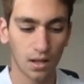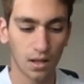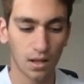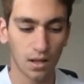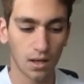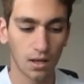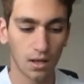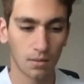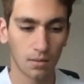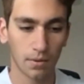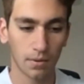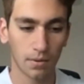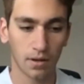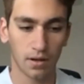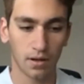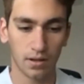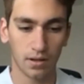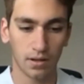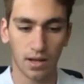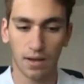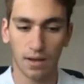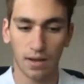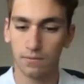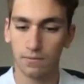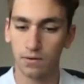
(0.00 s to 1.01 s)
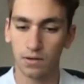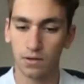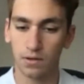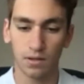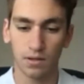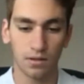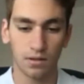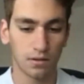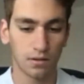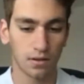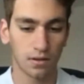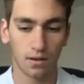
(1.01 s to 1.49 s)
But
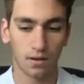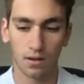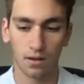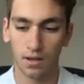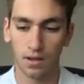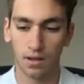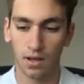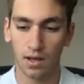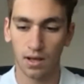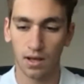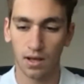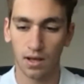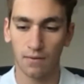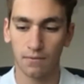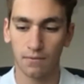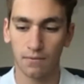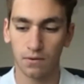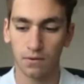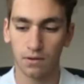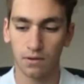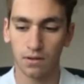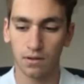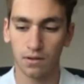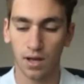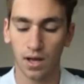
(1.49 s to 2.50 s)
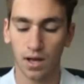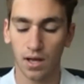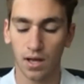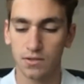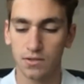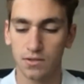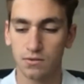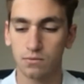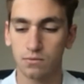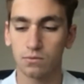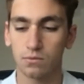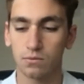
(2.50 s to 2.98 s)
every high
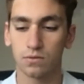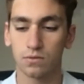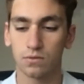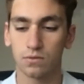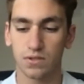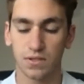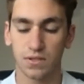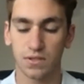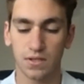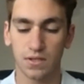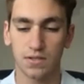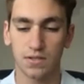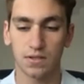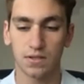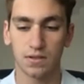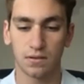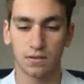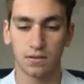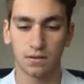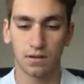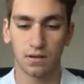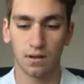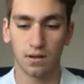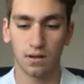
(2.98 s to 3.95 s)
school season,